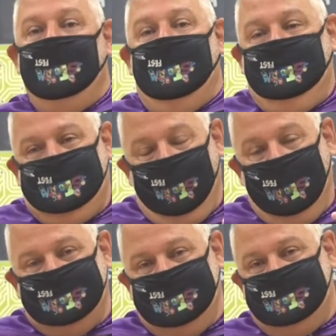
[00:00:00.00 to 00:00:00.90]
And so
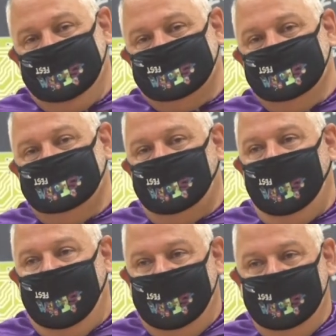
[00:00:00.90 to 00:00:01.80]
what statistics
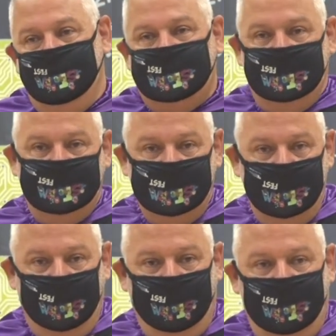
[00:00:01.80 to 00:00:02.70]
are aimed to
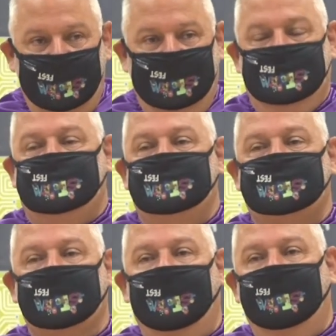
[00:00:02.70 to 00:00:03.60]
do is to
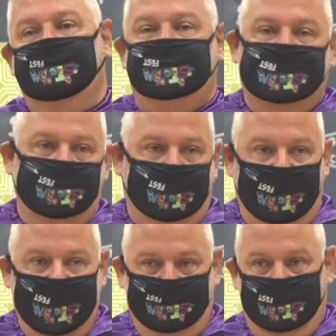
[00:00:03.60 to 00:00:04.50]
solve some
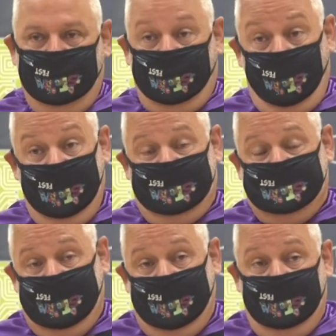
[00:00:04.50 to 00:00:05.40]
problems with
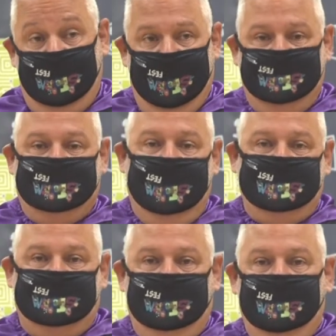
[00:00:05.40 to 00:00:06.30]
standardized
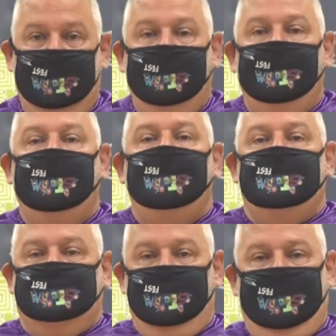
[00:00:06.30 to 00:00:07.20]
testing
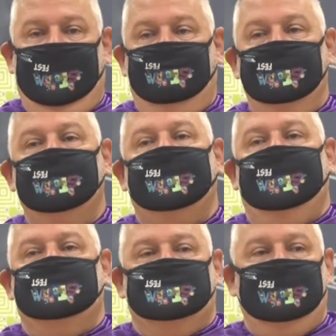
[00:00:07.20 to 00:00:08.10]
so that everybody
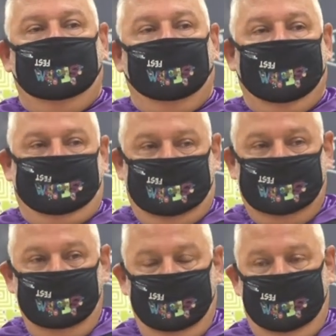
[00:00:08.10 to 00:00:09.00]
has an equal
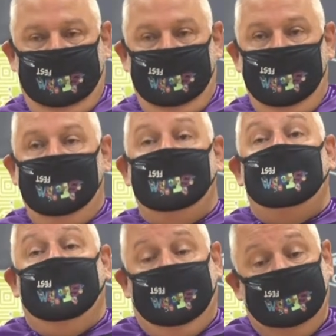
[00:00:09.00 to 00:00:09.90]
opportunity
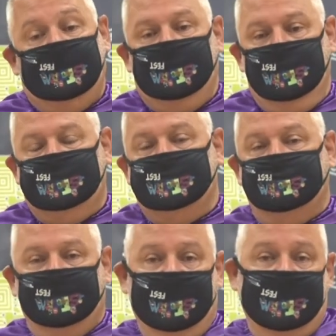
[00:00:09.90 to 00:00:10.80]
and to cure some
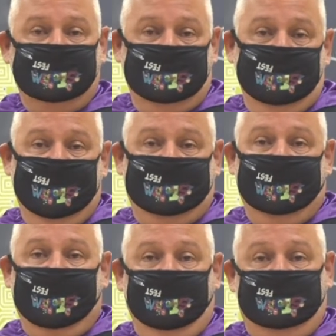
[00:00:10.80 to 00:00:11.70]
flaws in the
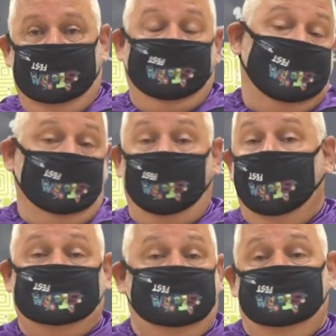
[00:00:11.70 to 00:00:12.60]
methodology of how the
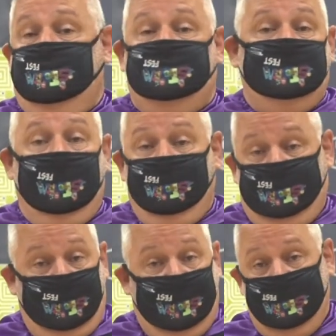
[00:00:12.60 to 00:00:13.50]
questions themselves
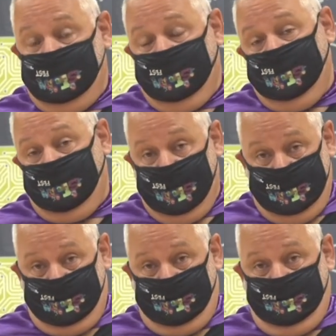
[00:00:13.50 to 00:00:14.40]
are occasionally written.